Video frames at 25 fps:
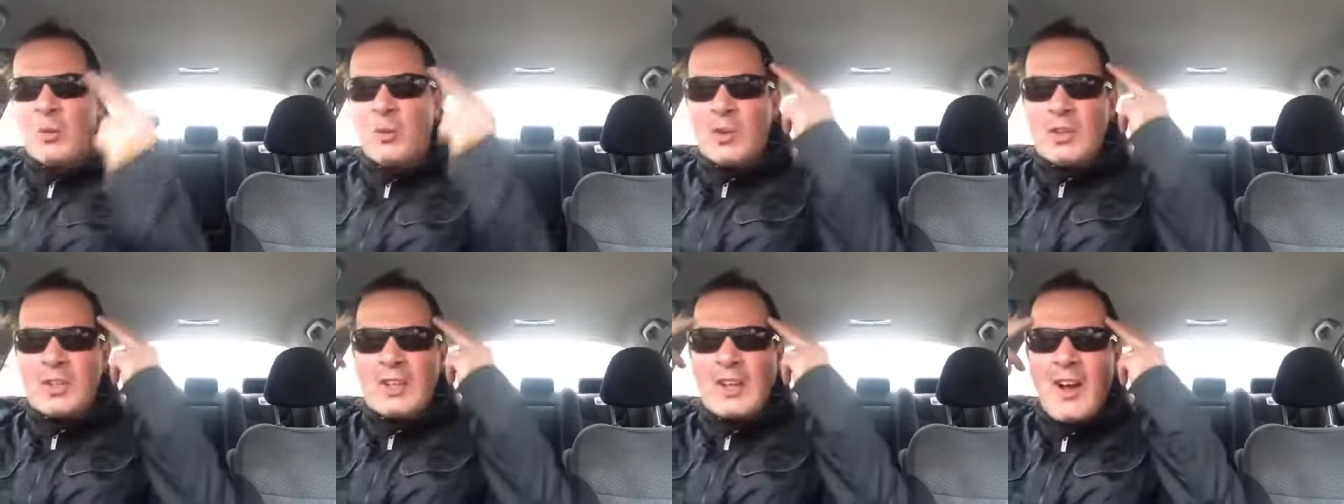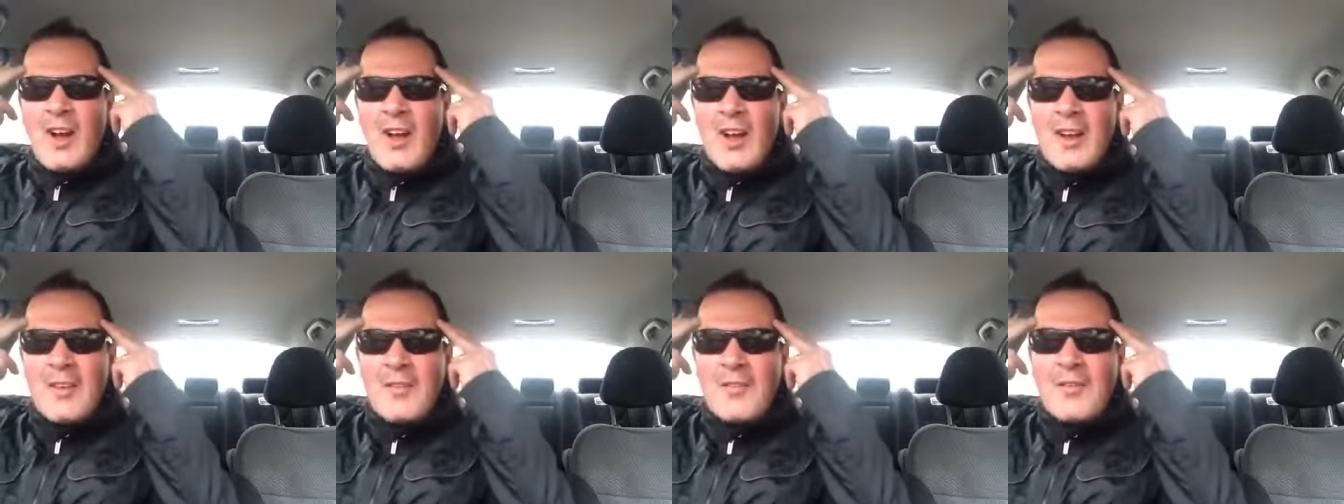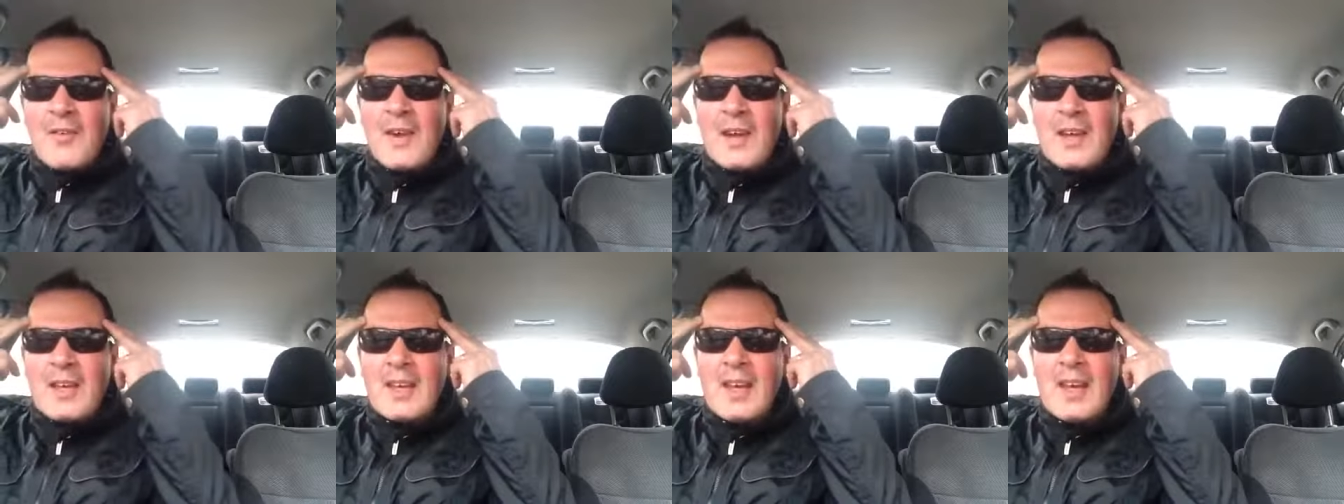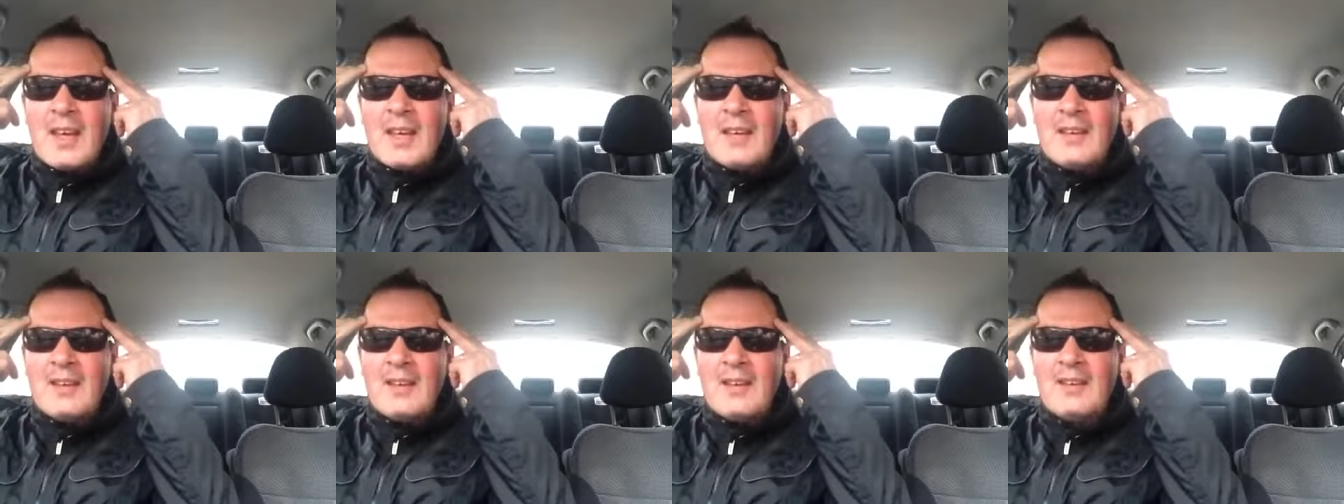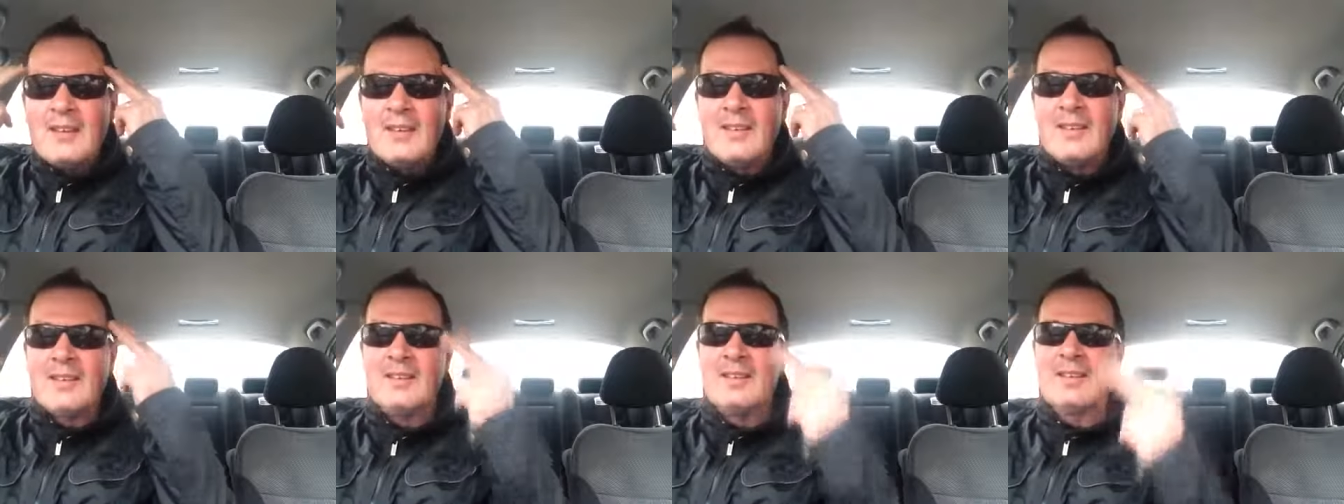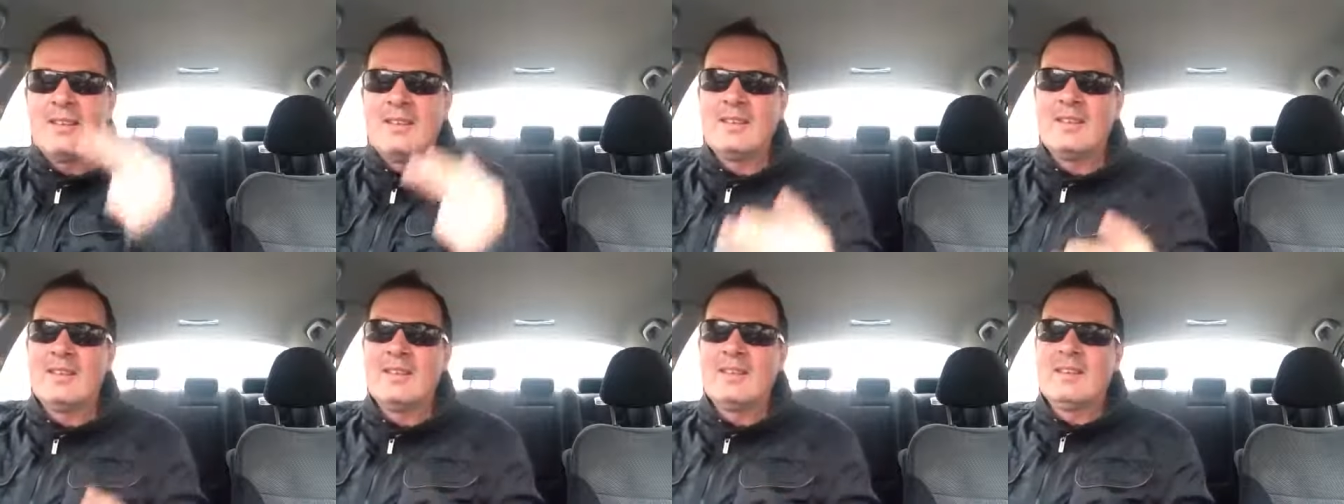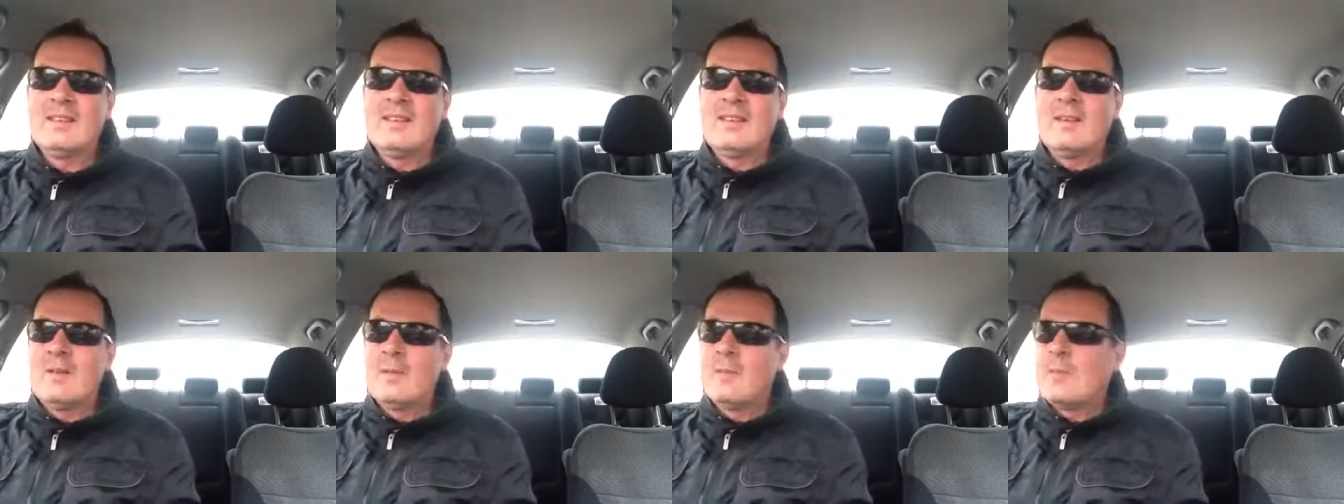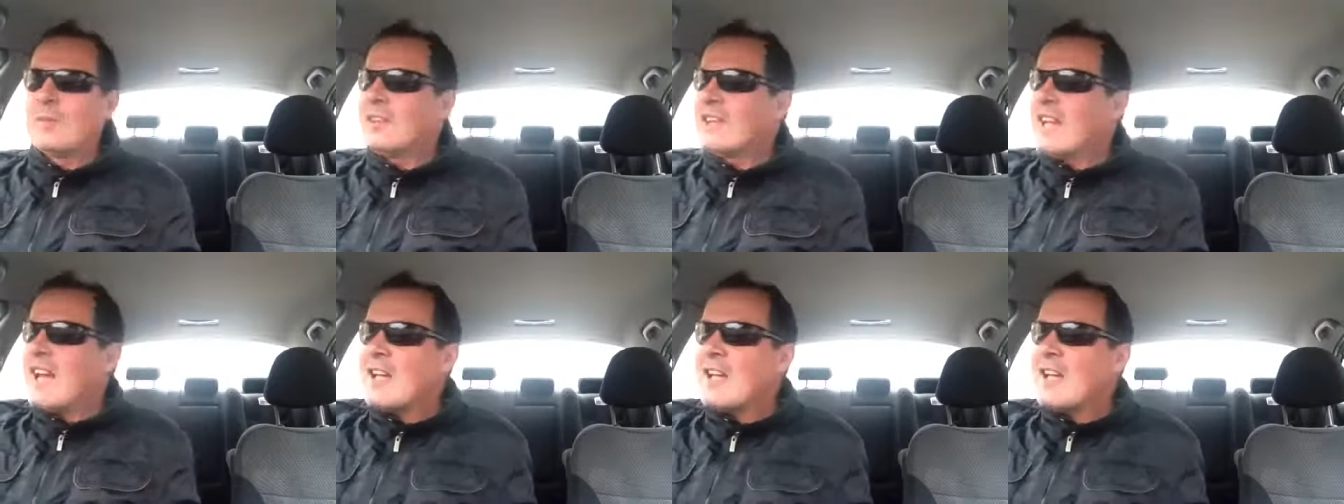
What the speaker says: What kind of fucking... But